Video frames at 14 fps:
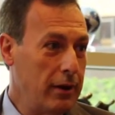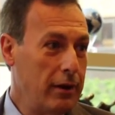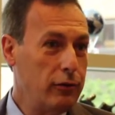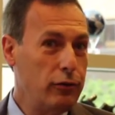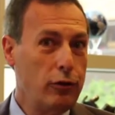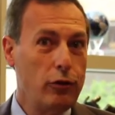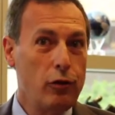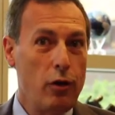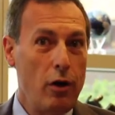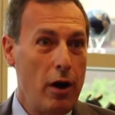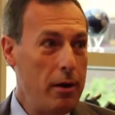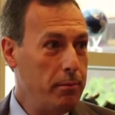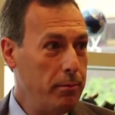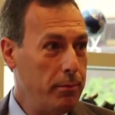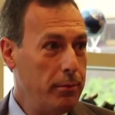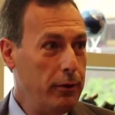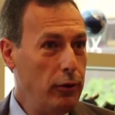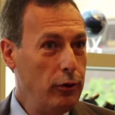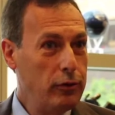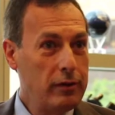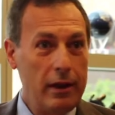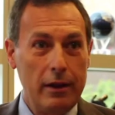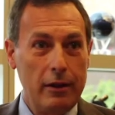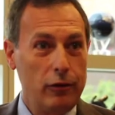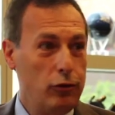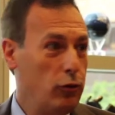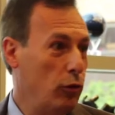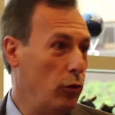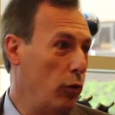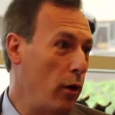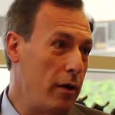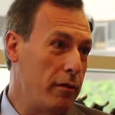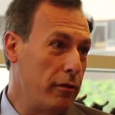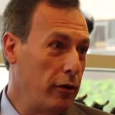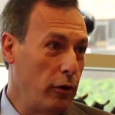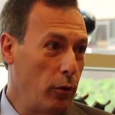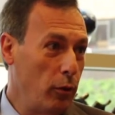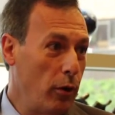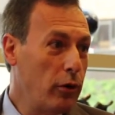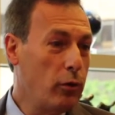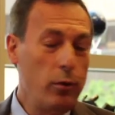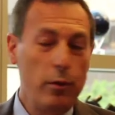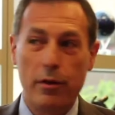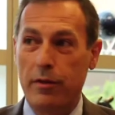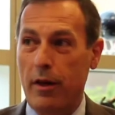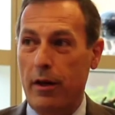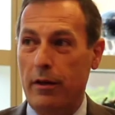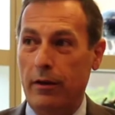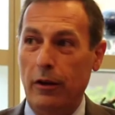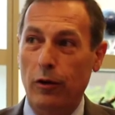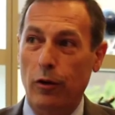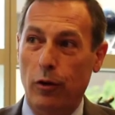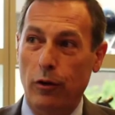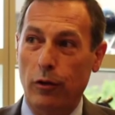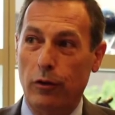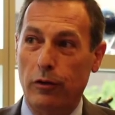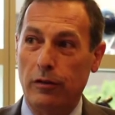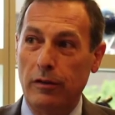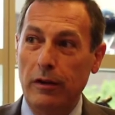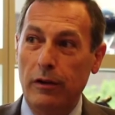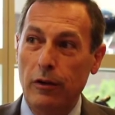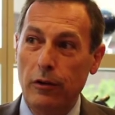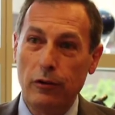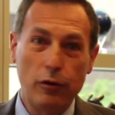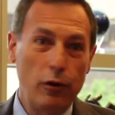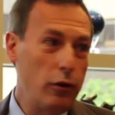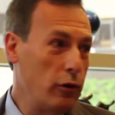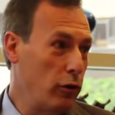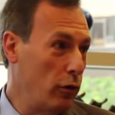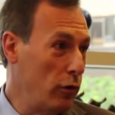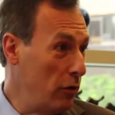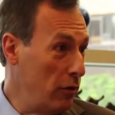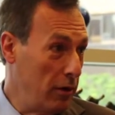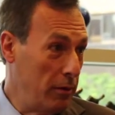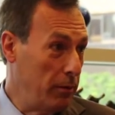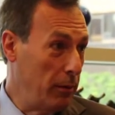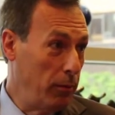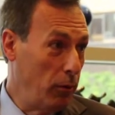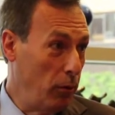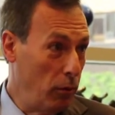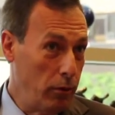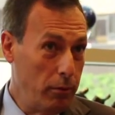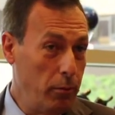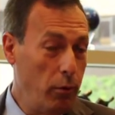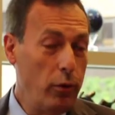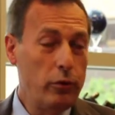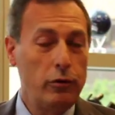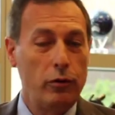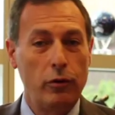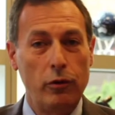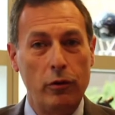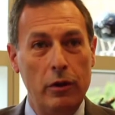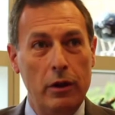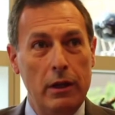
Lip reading: As you grow up, you sell it to whoever you work with, you know, your seniors or the people who report to you.